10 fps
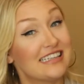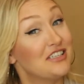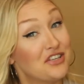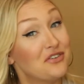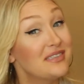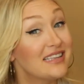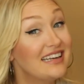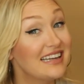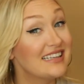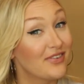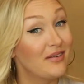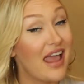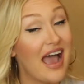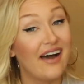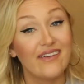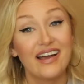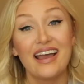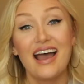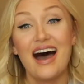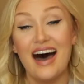in two Sundays from now,
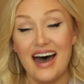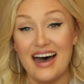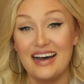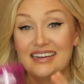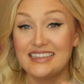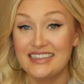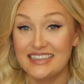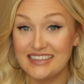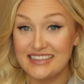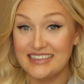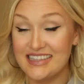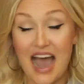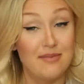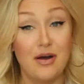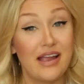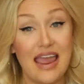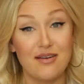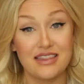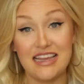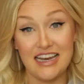uh, I'm
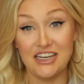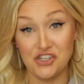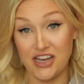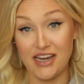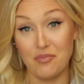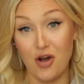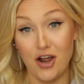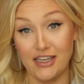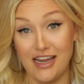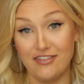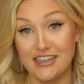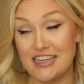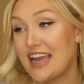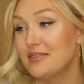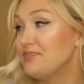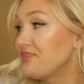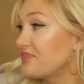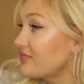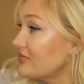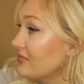okay with eating chicken and broccoli every day.
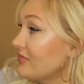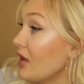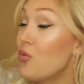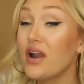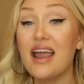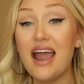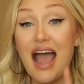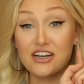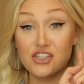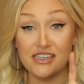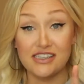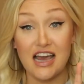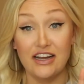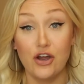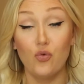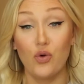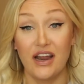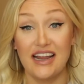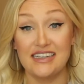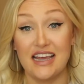What I, actually side note,
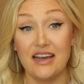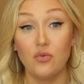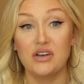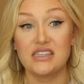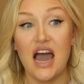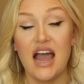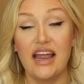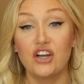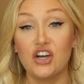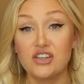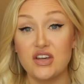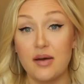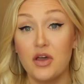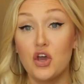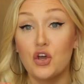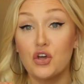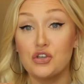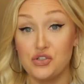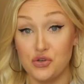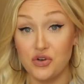what I did was I cooked up
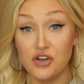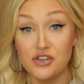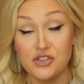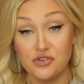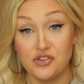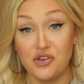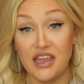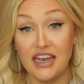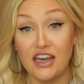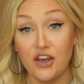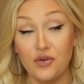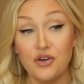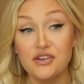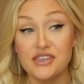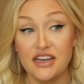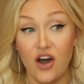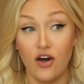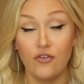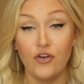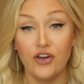zoodles, so zucchini noodles in
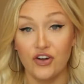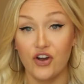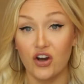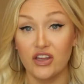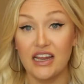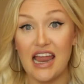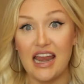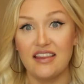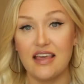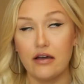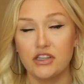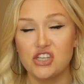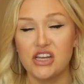olive oil and garlic, and ate that with